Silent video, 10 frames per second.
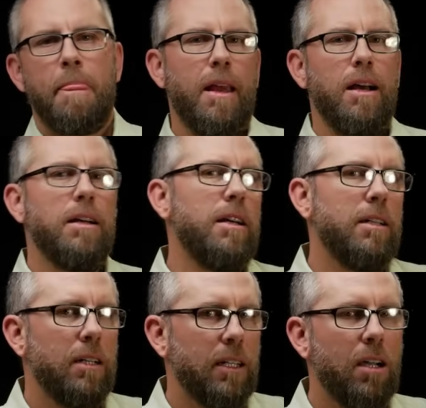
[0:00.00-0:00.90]

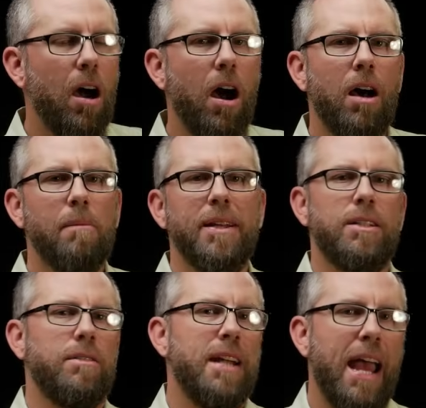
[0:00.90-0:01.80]
uh, a, a
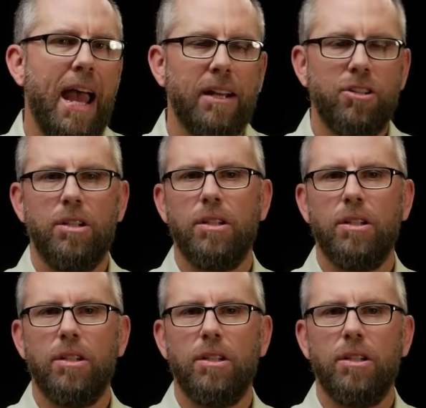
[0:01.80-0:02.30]
comment or an action